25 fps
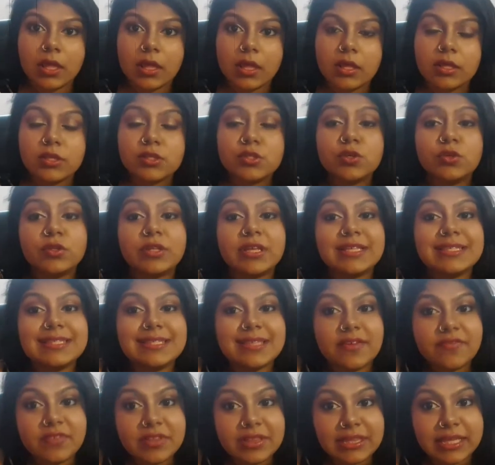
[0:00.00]
sufficient. So there's
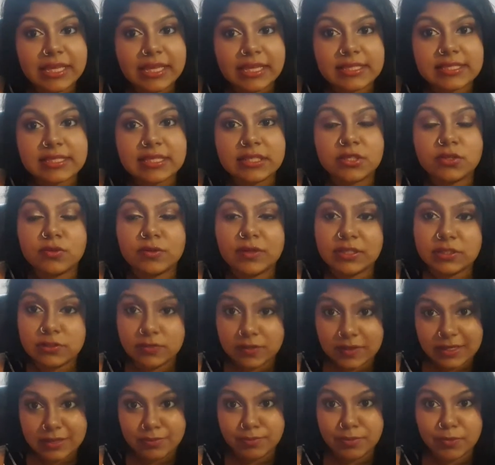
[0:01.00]
7 things that you need
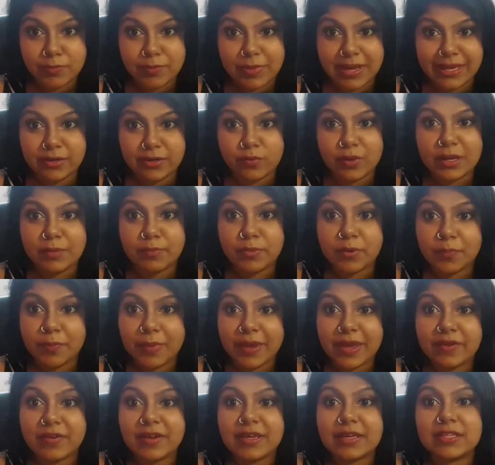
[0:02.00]
to keep in mind while
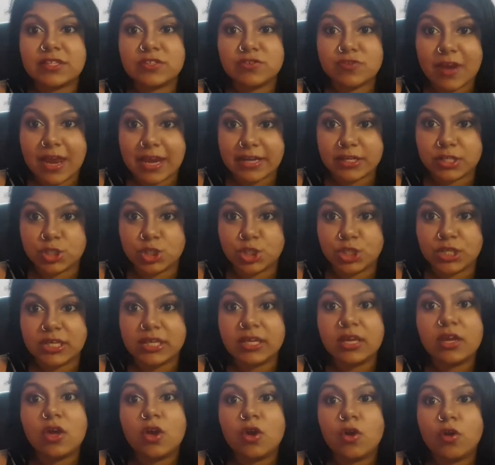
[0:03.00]
preparing a
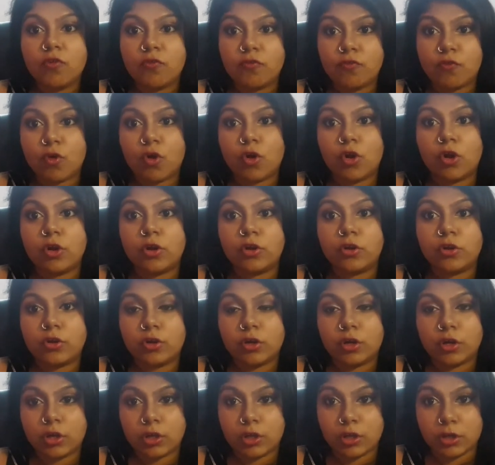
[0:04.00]
strategy for
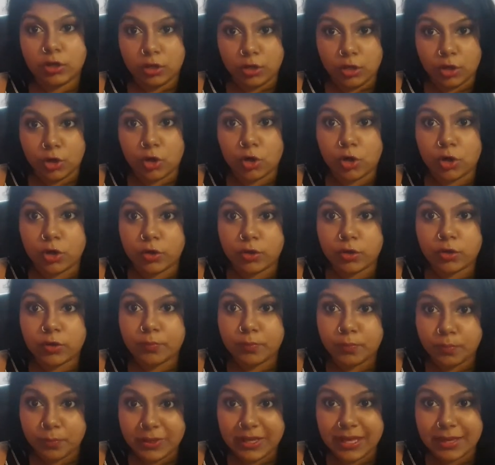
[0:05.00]
your
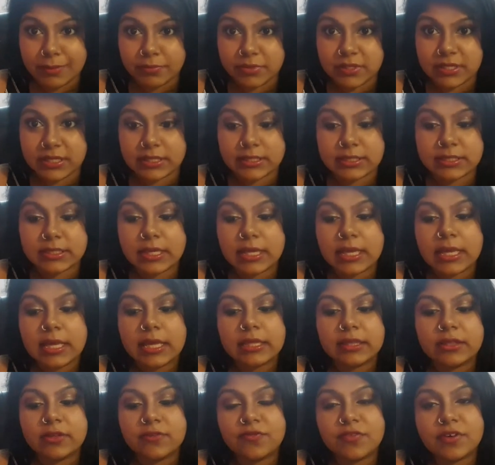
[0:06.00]
PMTs.
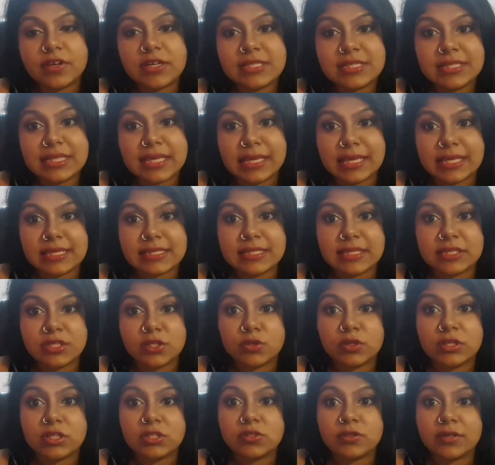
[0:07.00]
The first thing is that
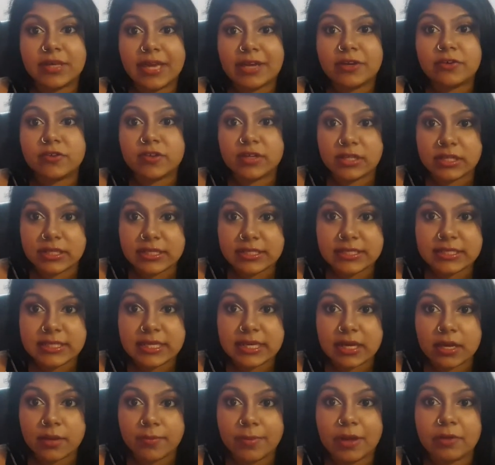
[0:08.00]
you need to get
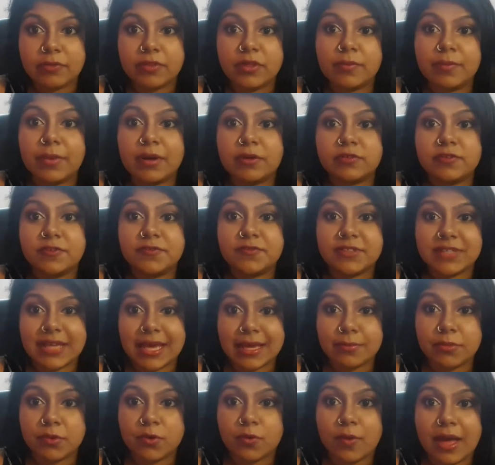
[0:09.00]
realistic about the amount of
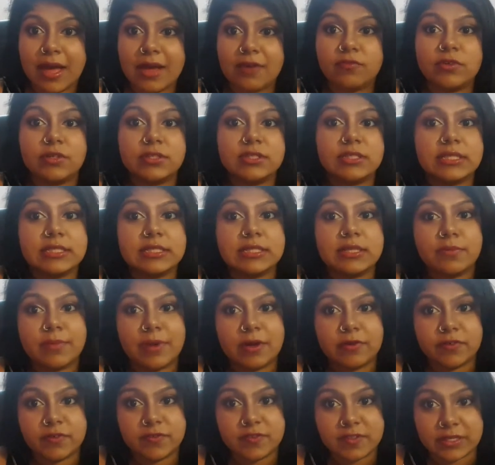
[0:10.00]
time you have versus the
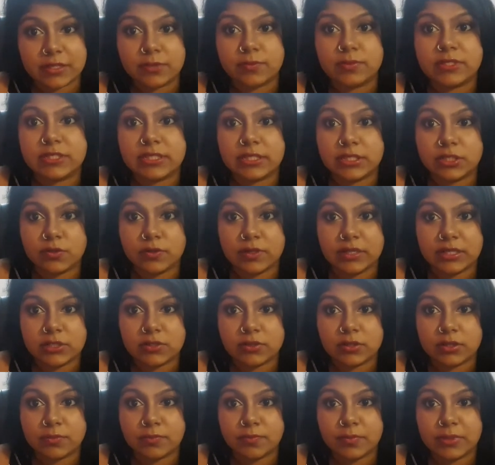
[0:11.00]
amount of syllabus that you
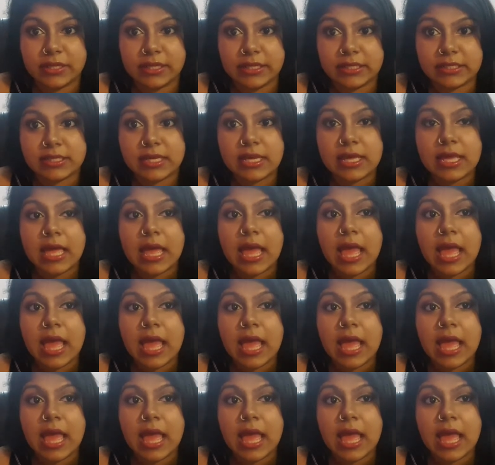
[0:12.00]
need to complete.